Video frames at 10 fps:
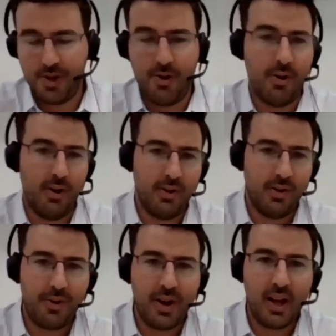you're on a
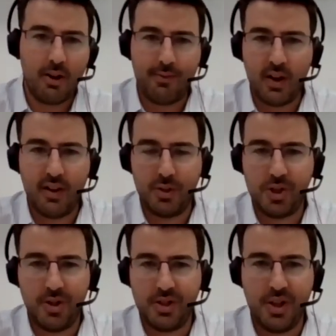3 out of 5
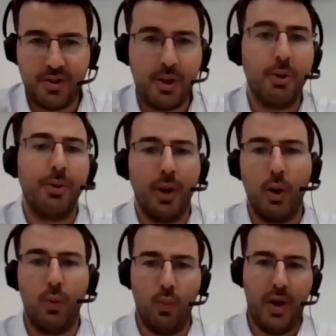maturity. So you'll
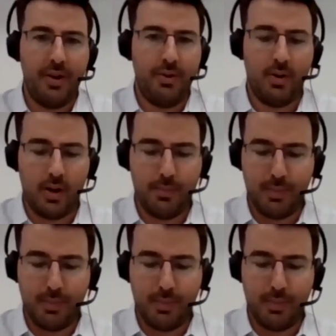know where you are.